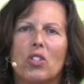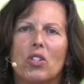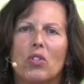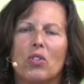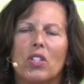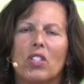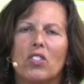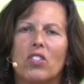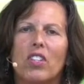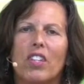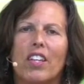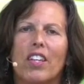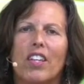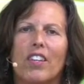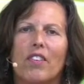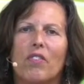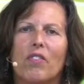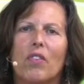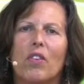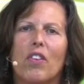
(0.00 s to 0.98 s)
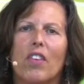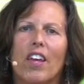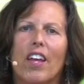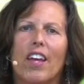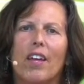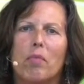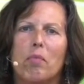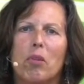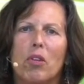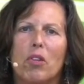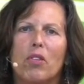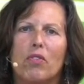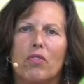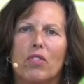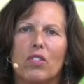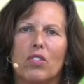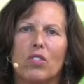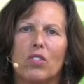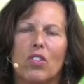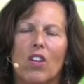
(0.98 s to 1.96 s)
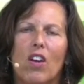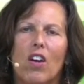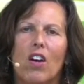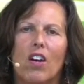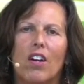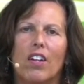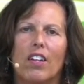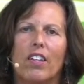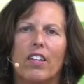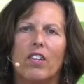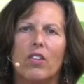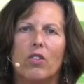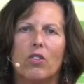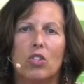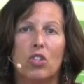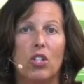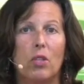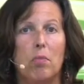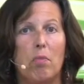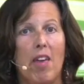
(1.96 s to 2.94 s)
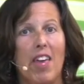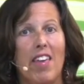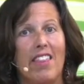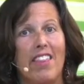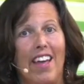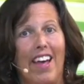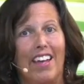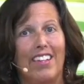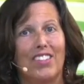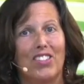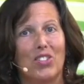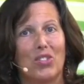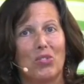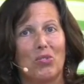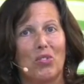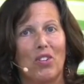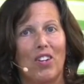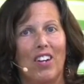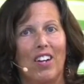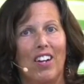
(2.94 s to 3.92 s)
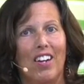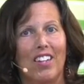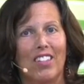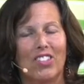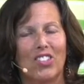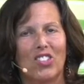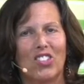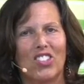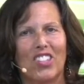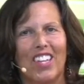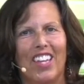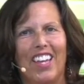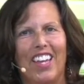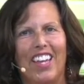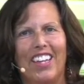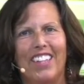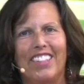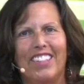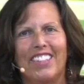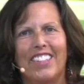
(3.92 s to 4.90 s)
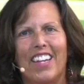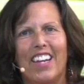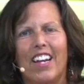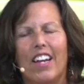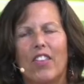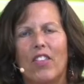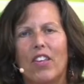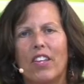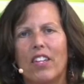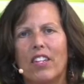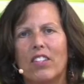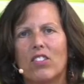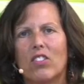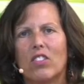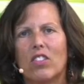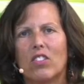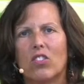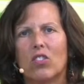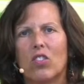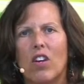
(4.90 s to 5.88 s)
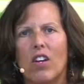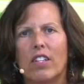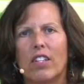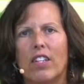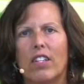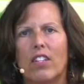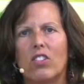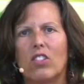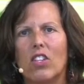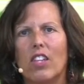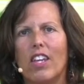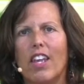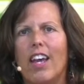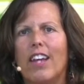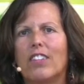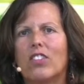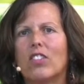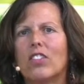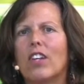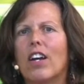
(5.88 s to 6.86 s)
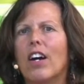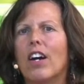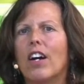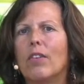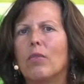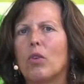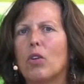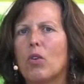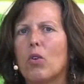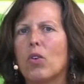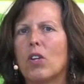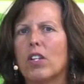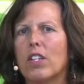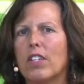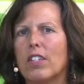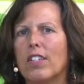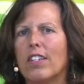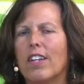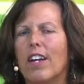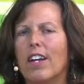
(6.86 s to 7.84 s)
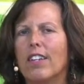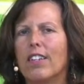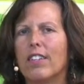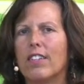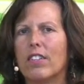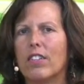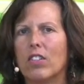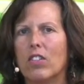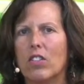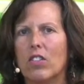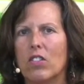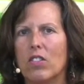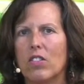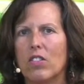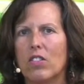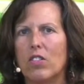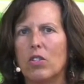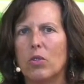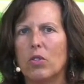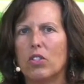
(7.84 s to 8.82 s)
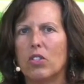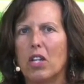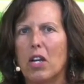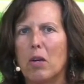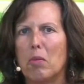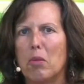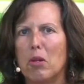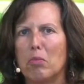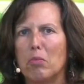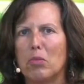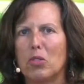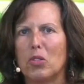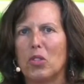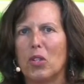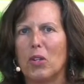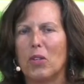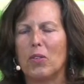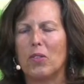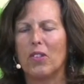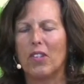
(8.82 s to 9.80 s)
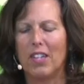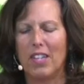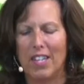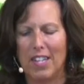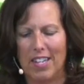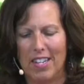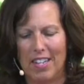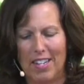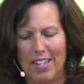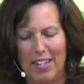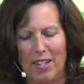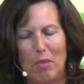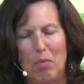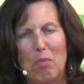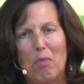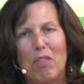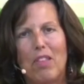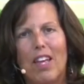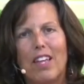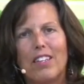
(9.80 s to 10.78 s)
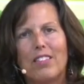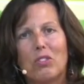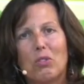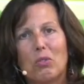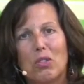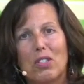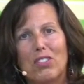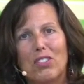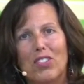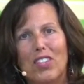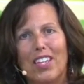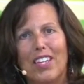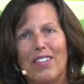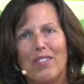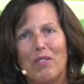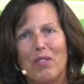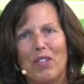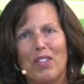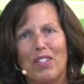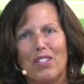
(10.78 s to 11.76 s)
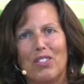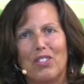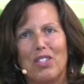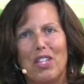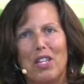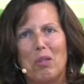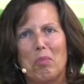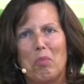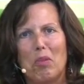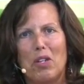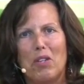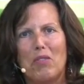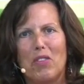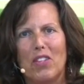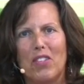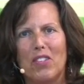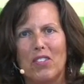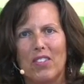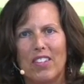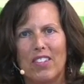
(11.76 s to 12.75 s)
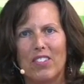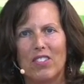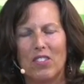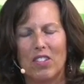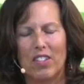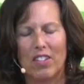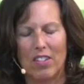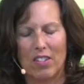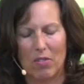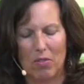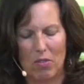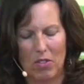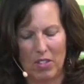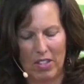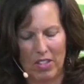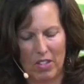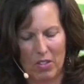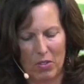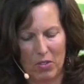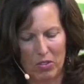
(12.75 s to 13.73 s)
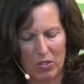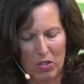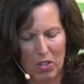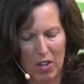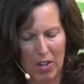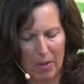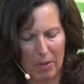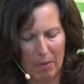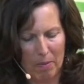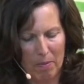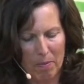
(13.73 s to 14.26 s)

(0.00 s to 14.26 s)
Christy for that beautiful song. You know, she made that just for us. And I think it's a song that isn't yet recorded on her newest album. So thanks, Christy, for the sneak preview. That was a really cool song.